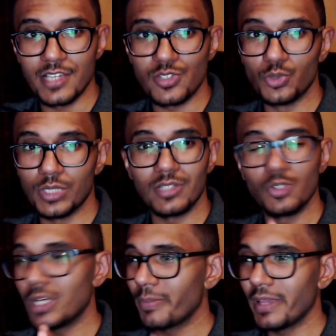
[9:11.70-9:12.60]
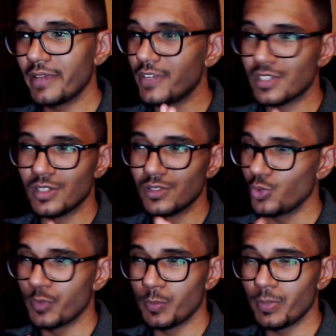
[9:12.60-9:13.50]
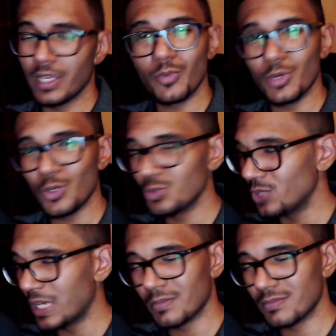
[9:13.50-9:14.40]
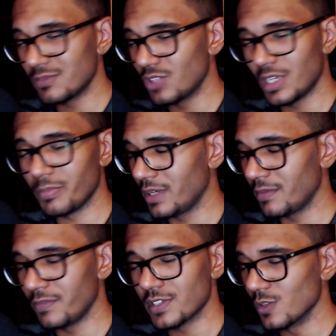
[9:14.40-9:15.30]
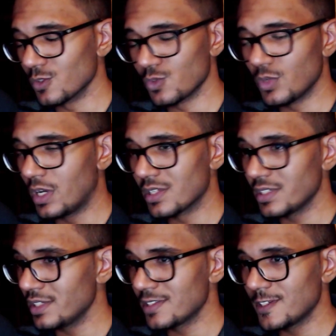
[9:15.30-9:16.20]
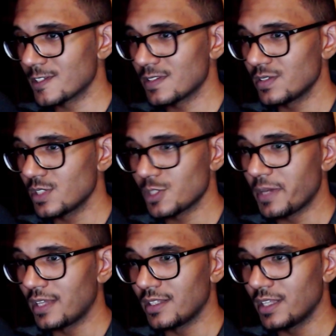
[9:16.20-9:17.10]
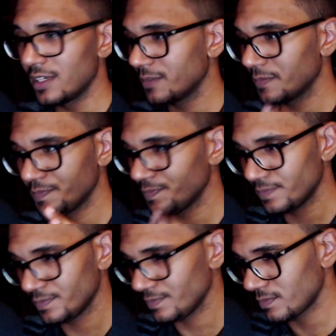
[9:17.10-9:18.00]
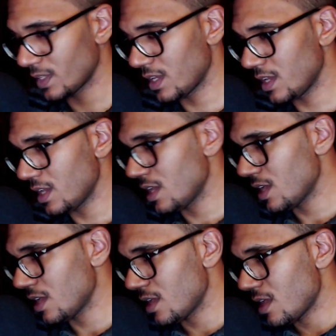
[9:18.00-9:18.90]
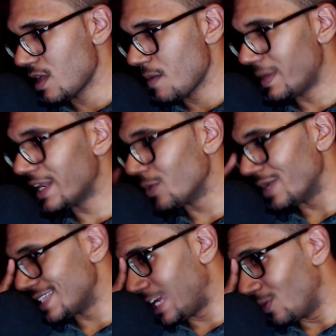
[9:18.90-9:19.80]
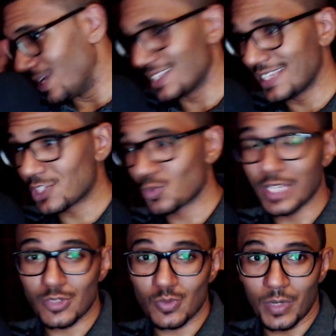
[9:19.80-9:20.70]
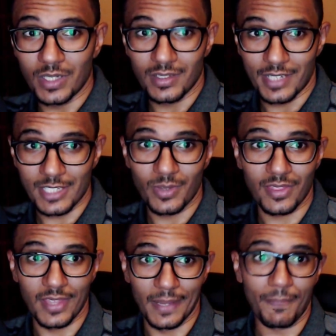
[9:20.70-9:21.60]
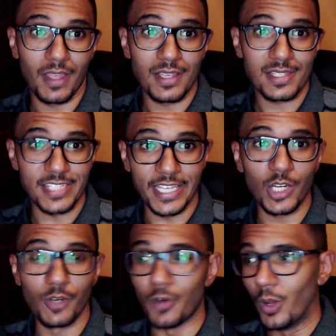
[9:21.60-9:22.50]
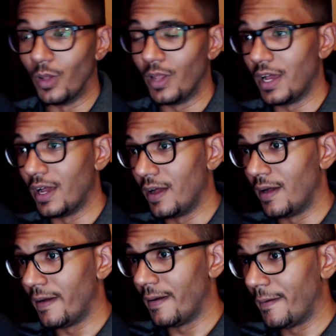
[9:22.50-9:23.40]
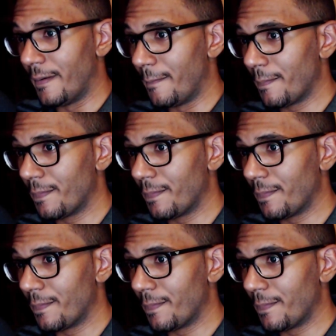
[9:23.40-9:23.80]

Do that. Do not play V-Skill 2. If you're playing Ryu, do not do not play V-Skill 2. Honestly, it's just just bad. Like, but anyways, anyways, that's that's one that's one thing. Second of all, um,